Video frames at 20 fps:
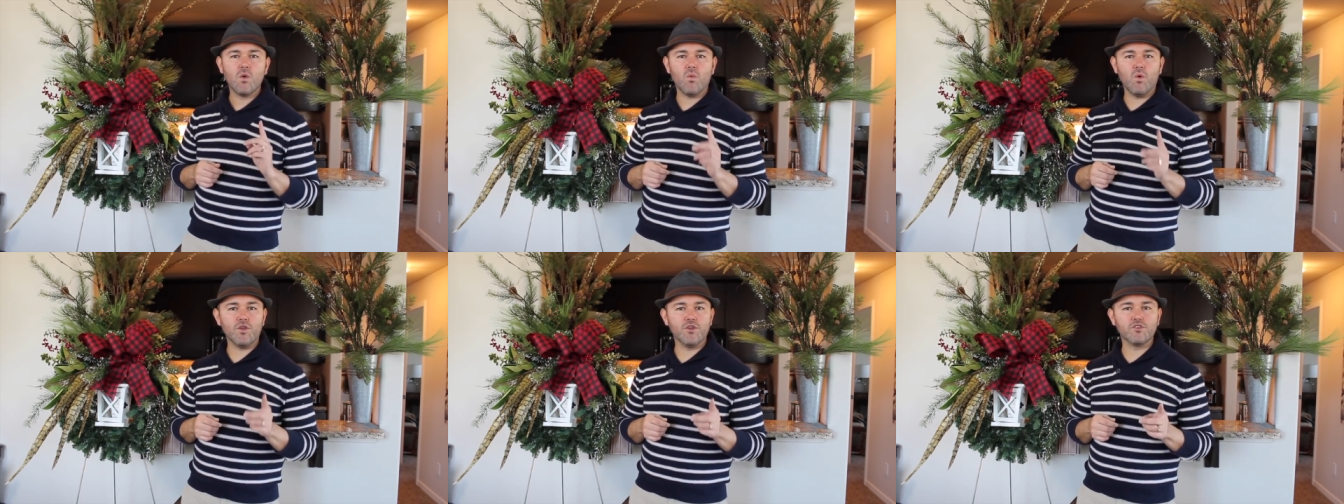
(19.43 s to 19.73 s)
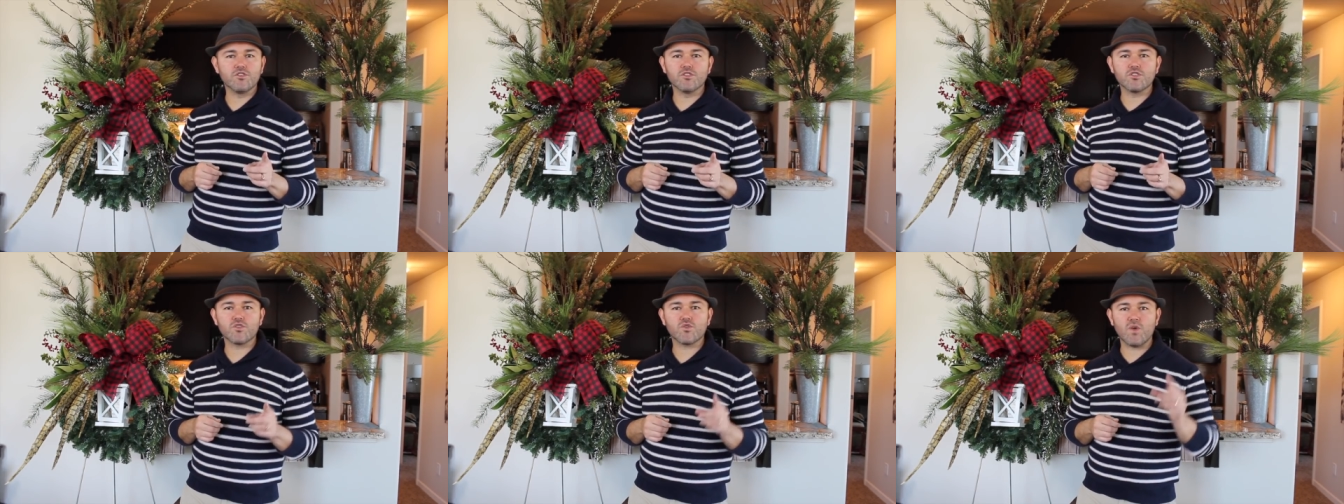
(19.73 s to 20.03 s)
When
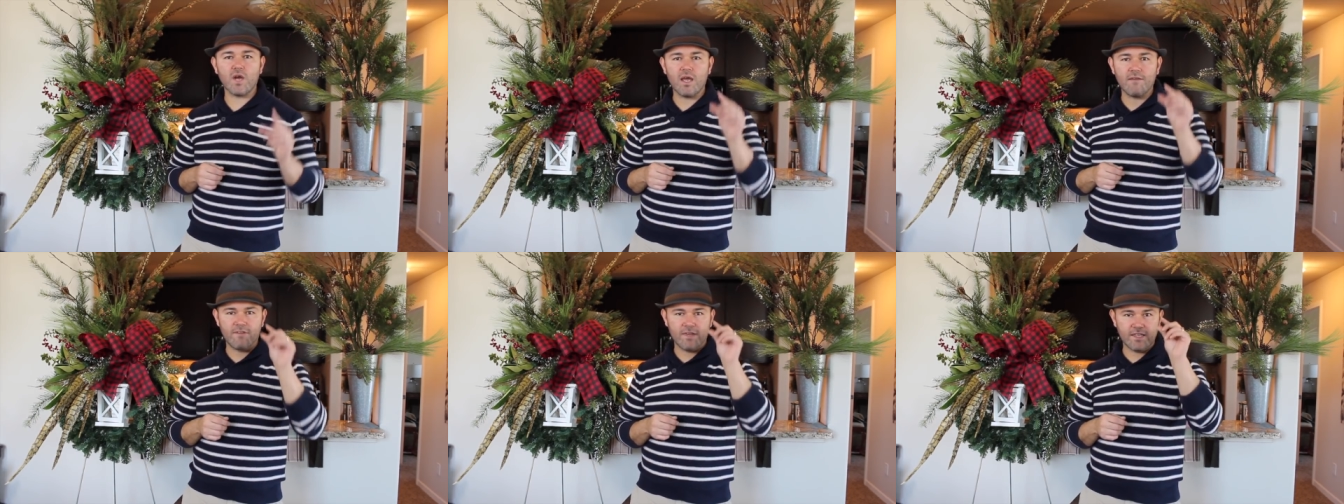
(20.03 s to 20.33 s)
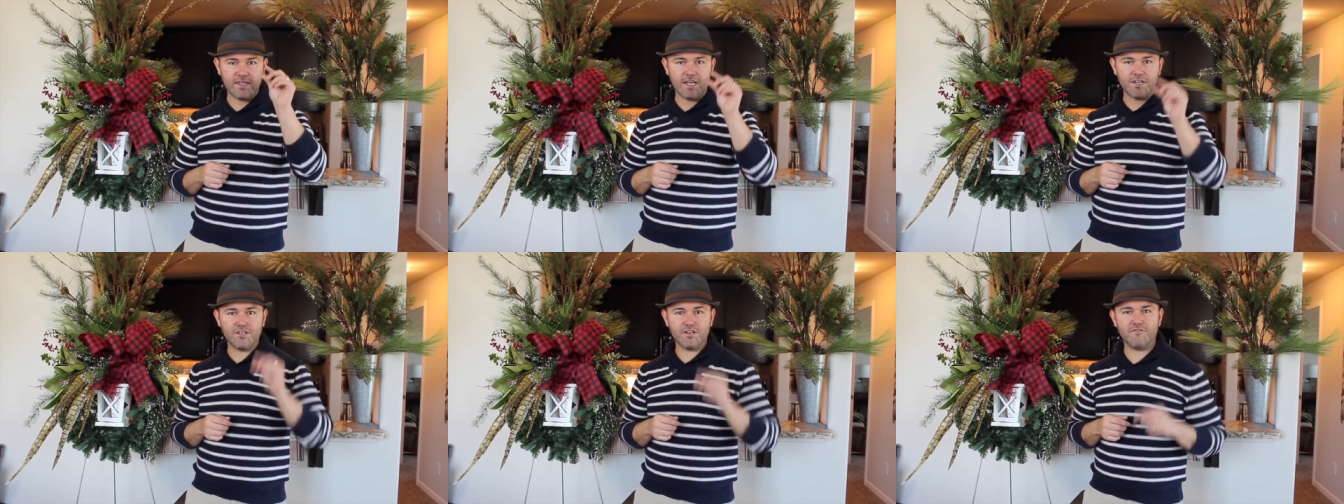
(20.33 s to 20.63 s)
you subscribe,
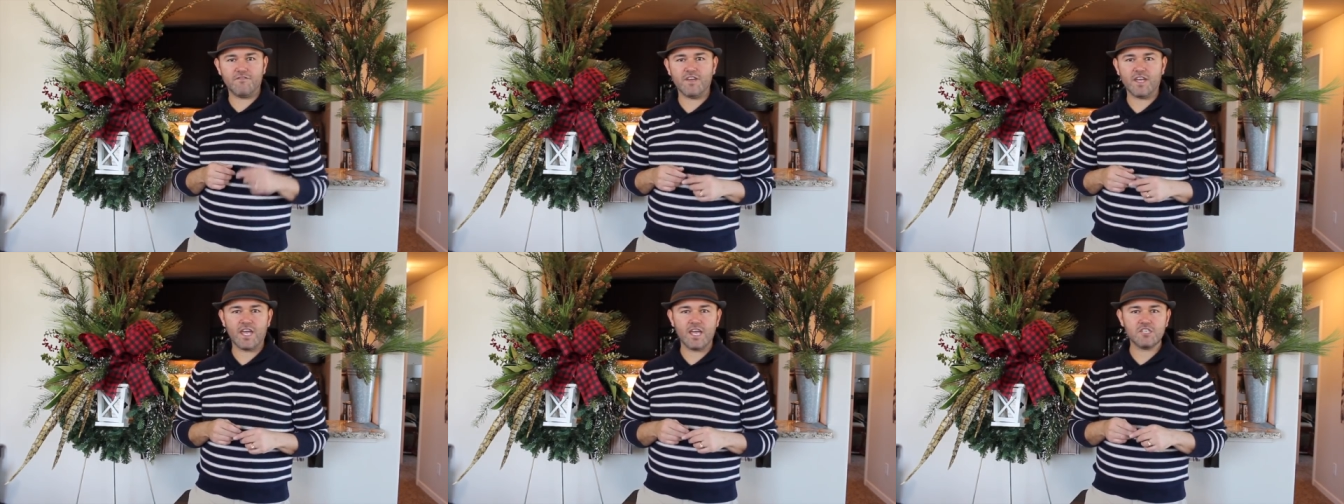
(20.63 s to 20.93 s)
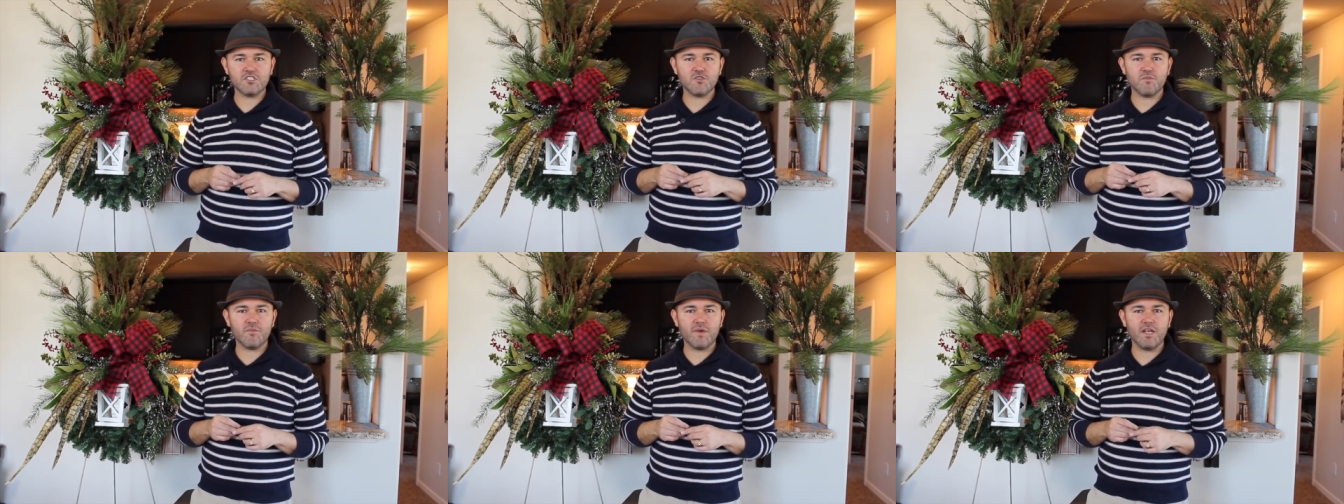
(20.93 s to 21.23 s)
hit that
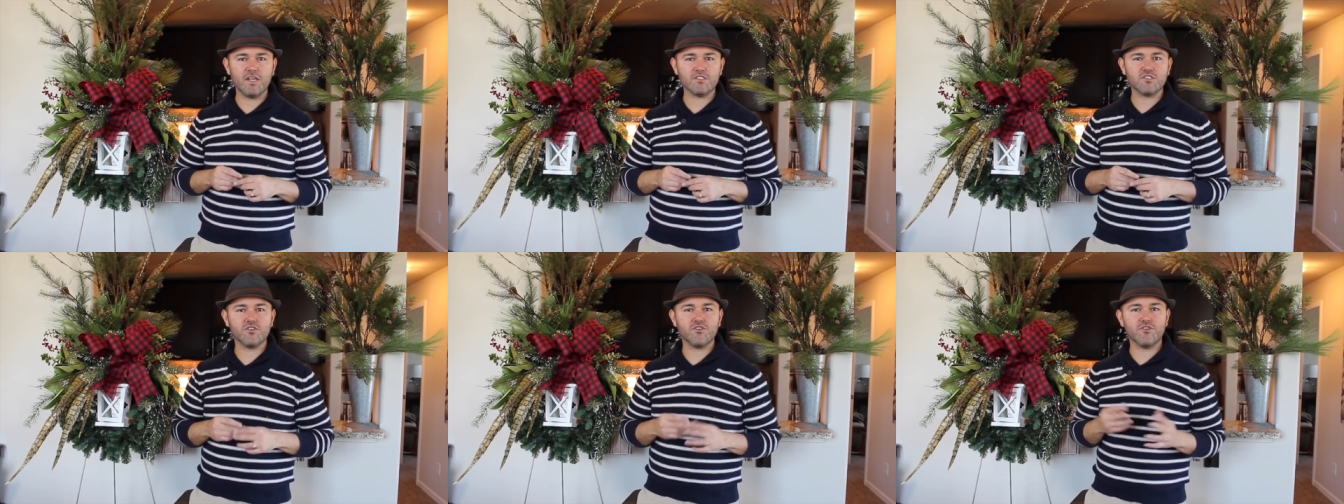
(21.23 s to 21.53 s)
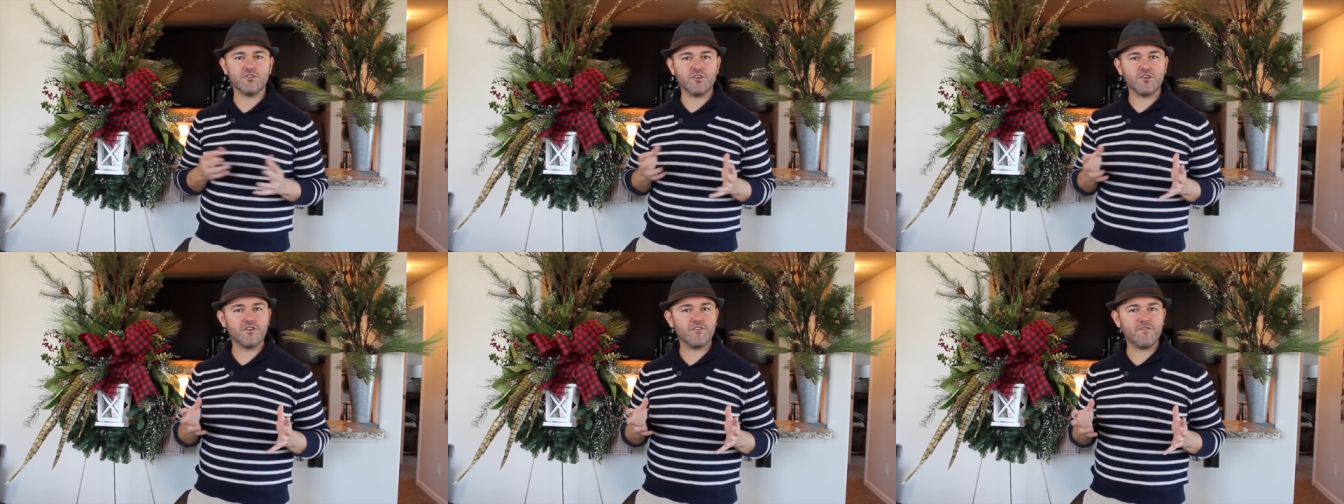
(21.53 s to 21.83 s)
notification bell so
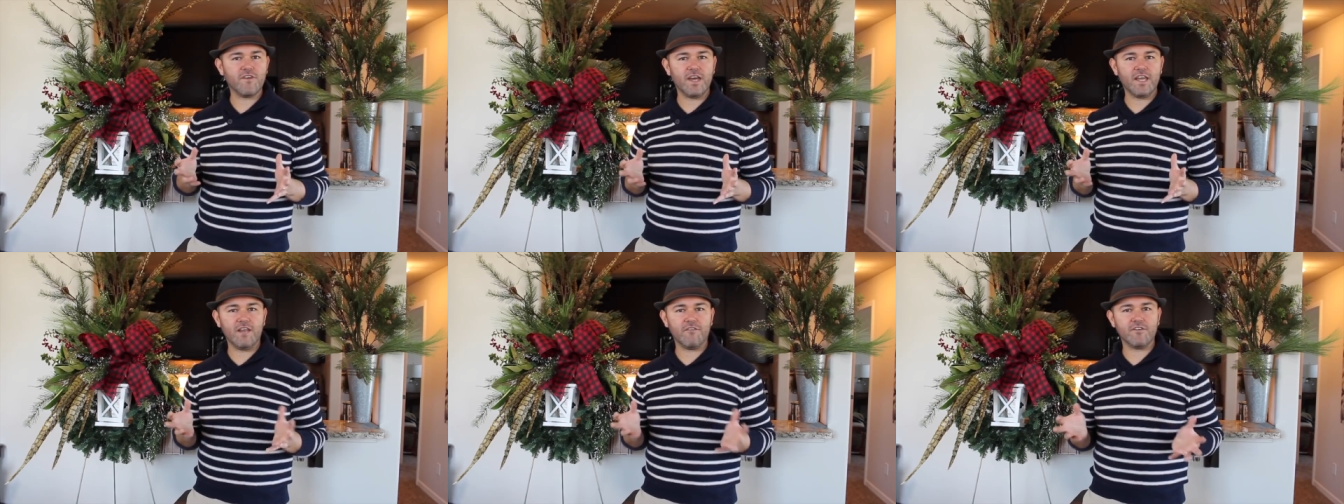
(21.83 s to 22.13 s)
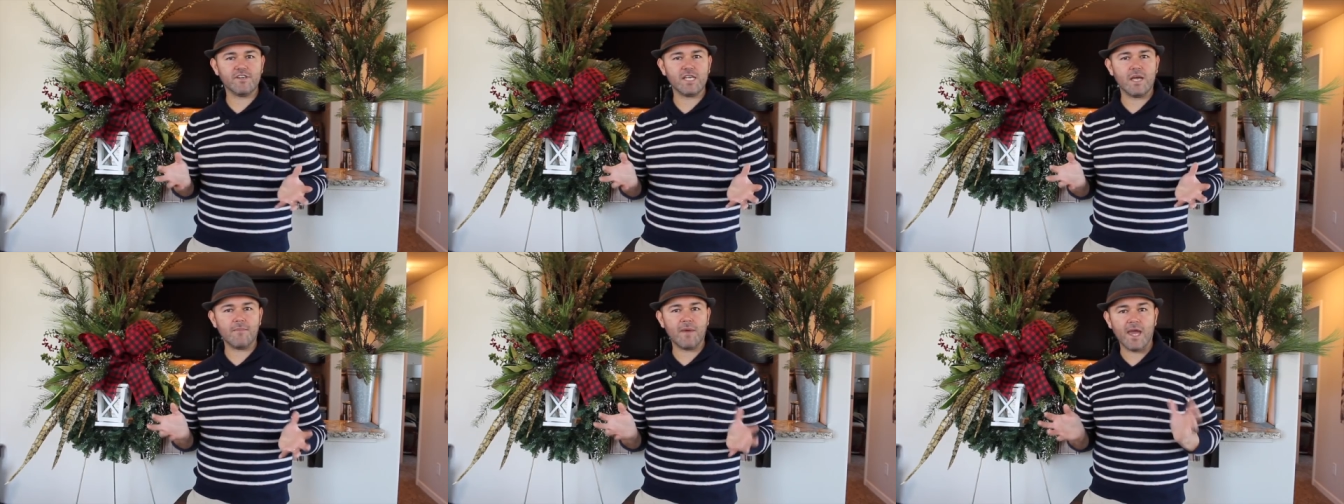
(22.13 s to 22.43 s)
you're notified
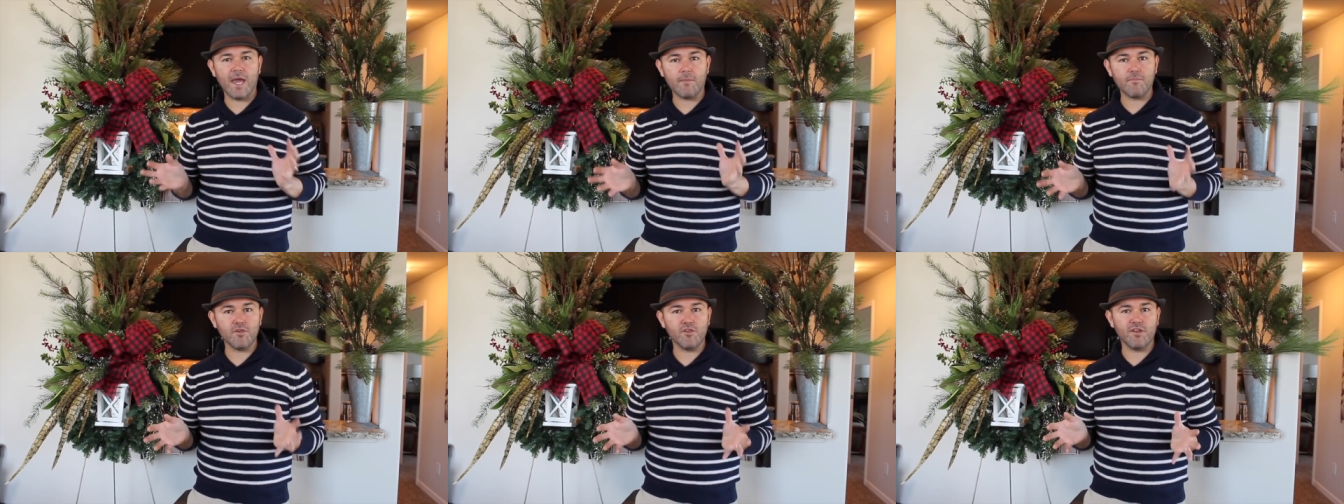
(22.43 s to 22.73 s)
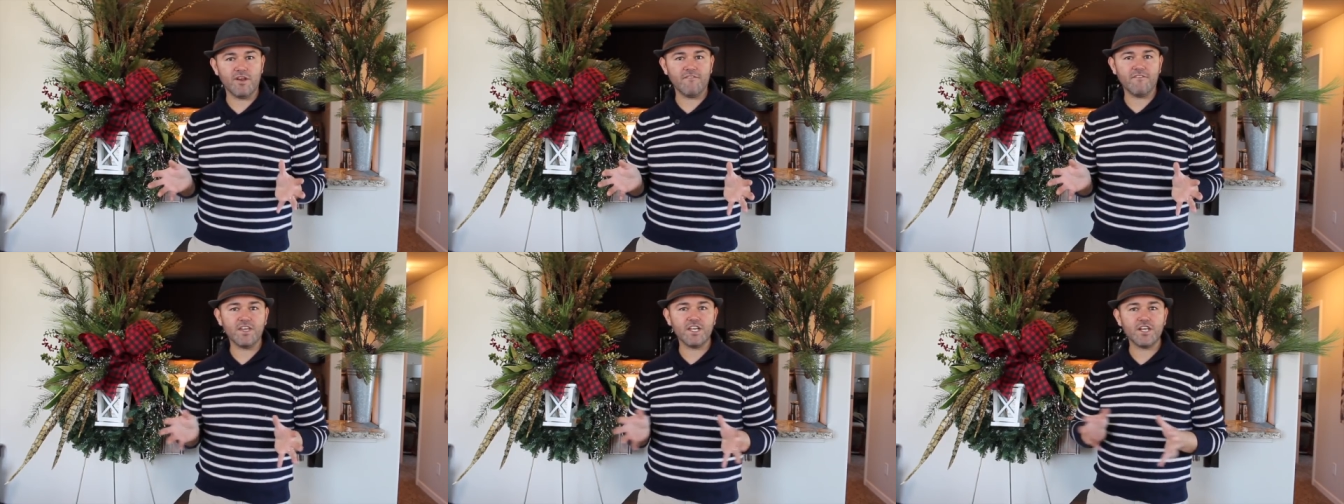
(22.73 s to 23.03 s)
every time I
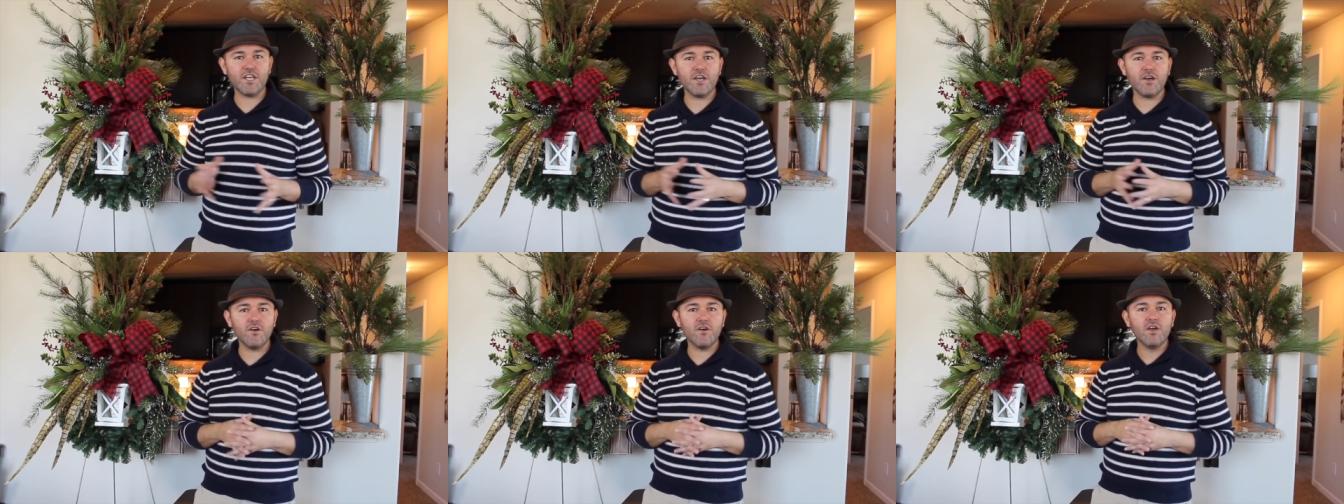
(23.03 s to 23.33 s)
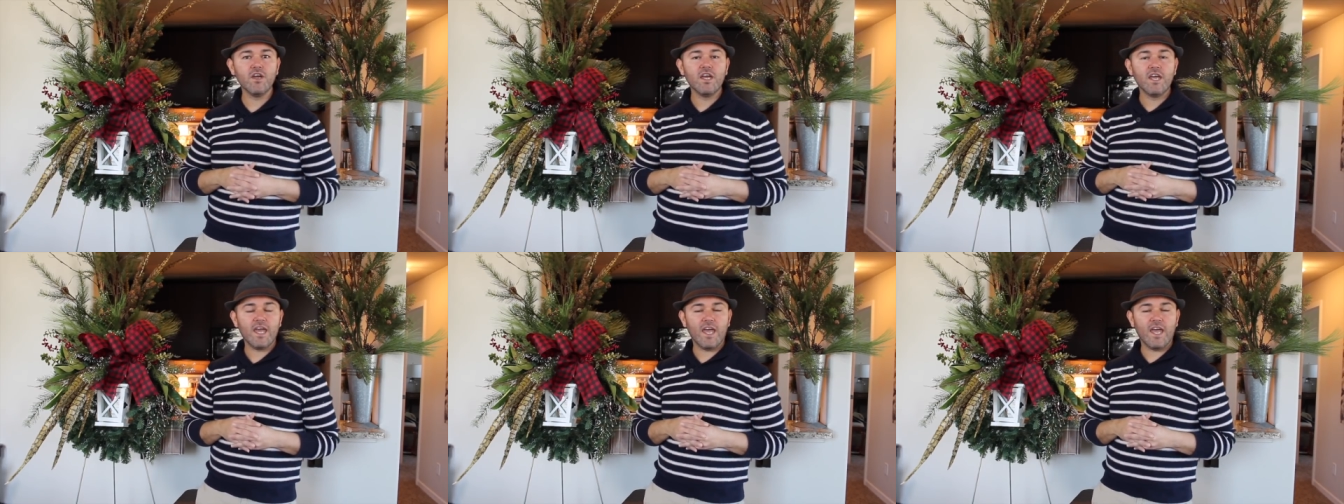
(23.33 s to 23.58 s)
upload a video,